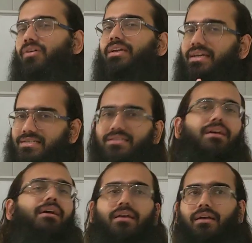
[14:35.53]
Oh
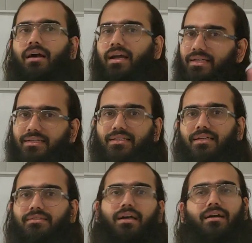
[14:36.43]
yes, I did this,